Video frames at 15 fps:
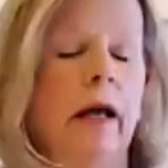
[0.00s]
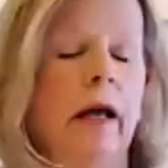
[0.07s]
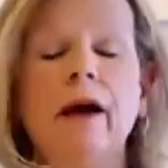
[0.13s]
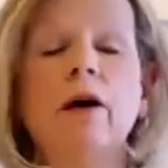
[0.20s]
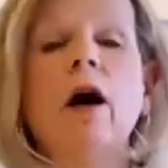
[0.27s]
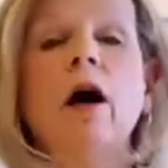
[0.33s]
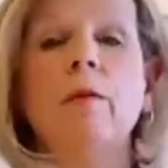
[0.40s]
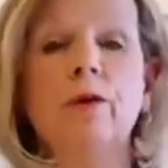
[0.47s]

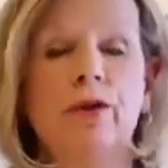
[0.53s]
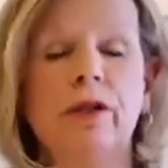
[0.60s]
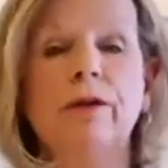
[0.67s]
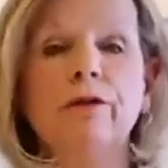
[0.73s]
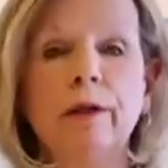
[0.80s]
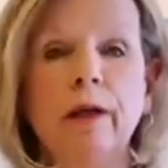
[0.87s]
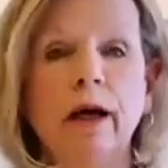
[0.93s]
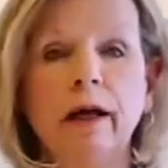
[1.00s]
almost
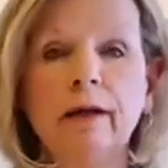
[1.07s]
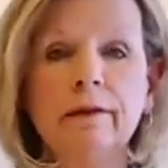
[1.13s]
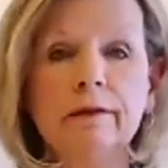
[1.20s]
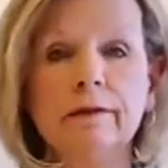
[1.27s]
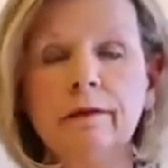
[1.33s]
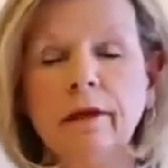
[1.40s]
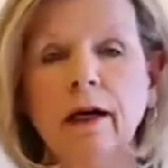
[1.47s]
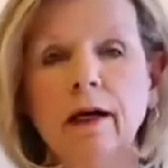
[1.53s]
every night,
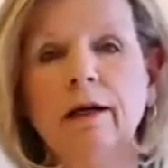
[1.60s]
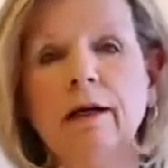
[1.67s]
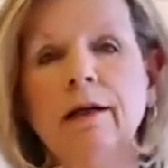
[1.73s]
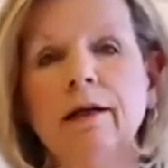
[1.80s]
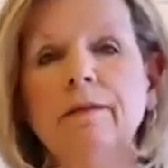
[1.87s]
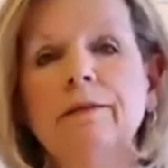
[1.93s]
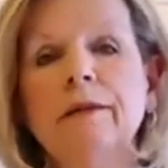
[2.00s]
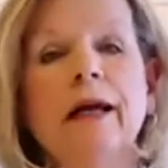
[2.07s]

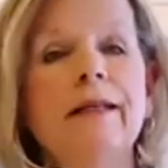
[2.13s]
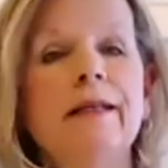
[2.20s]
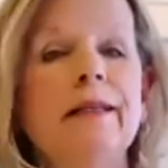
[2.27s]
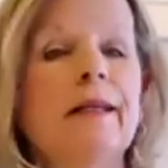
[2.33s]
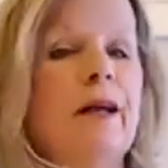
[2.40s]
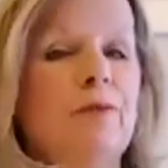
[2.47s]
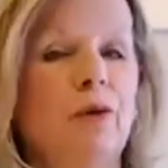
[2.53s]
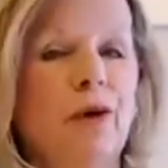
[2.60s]

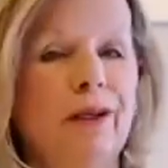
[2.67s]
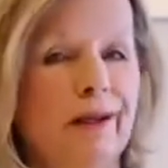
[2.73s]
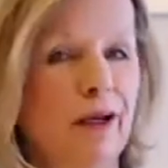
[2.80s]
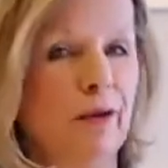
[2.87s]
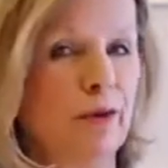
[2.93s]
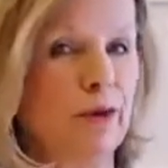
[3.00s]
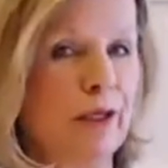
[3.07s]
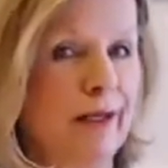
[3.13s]

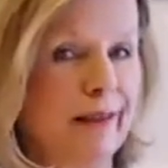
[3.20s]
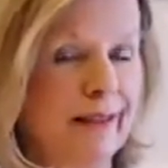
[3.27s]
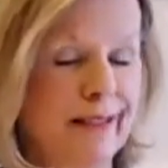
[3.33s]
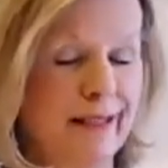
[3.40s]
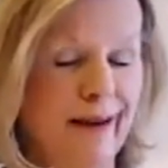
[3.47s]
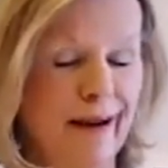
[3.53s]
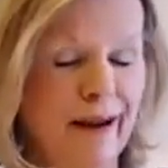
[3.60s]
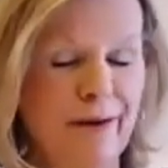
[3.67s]
99.9% of the
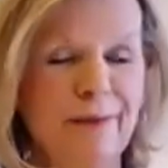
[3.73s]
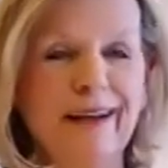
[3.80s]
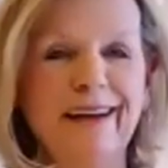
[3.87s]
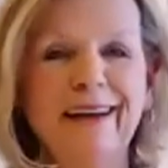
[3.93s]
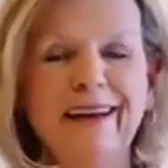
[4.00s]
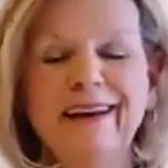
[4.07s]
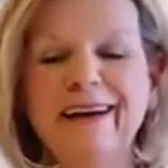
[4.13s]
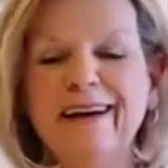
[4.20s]
time.
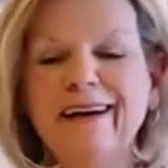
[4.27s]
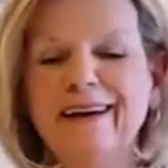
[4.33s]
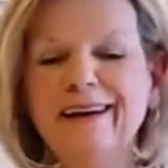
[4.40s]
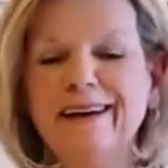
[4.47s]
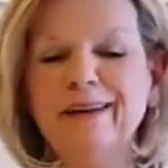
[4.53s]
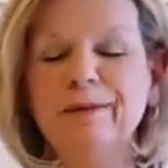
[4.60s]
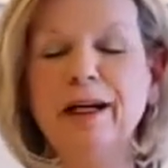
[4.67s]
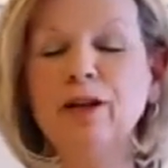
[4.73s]

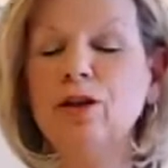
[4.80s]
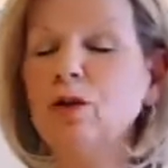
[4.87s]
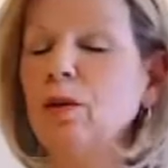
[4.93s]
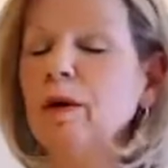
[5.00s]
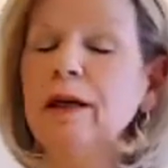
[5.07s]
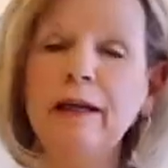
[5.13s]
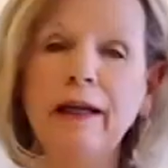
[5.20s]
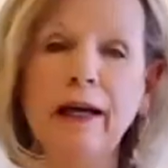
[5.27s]
I cook,
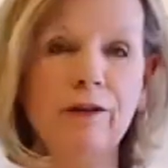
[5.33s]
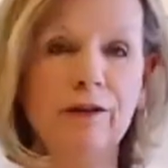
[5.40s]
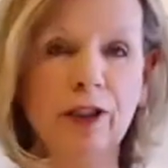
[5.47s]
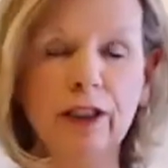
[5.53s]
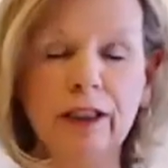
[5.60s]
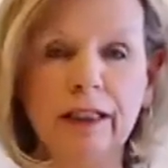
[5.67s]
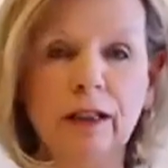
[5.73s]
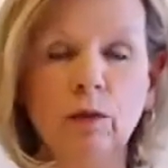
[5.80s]
we eat out
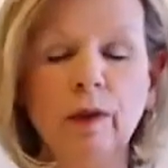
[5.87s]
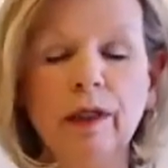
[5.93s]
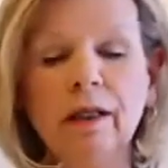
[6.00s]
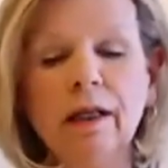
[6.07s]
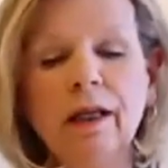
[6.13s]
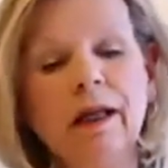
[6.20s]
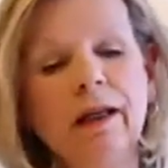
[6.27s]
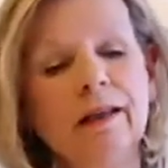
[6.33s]
very little. We
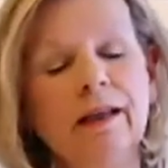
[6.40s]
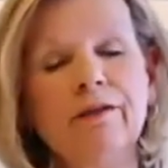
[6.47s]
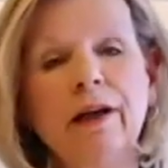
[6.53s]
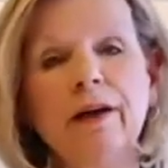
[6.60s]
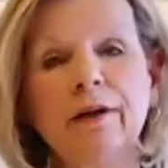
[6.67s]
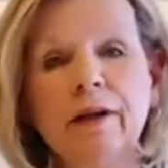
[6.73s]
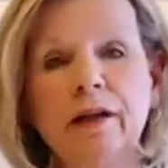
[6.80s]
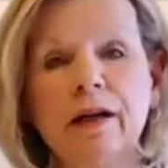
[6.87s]
live
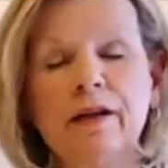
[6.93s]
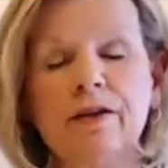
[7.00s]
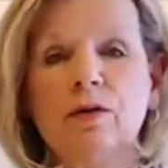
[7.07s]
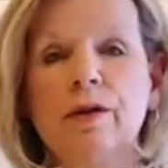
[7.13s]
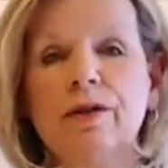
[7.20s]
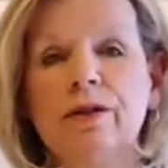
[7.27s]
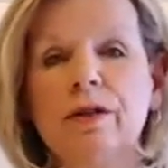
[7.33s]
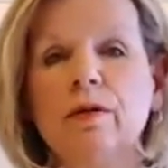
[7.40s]
out in the
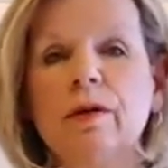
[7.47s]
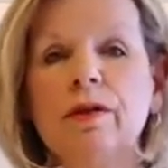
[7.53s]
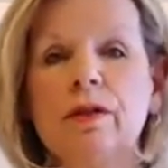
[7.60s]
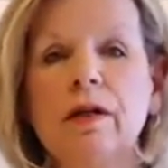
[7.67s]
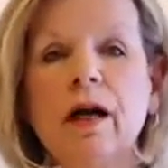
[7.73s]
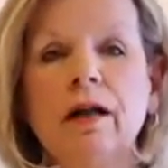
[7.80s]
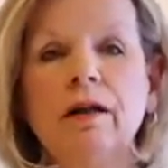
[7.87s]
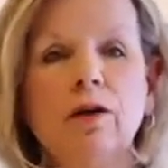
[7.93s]
country, so it's
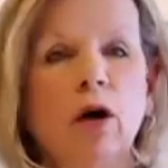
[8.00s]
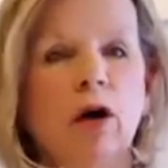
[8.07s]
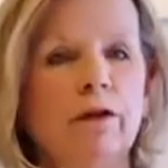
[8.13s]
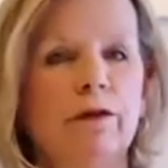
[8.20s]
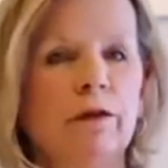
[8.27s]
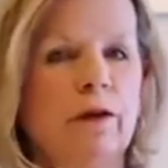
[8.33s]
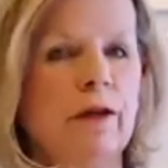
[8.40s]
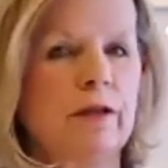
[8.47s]
kind of hard
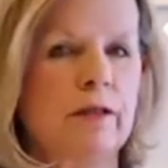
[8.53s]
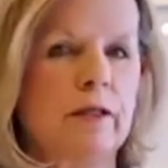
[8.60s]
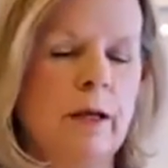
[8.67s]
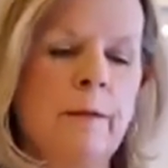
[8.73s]
for us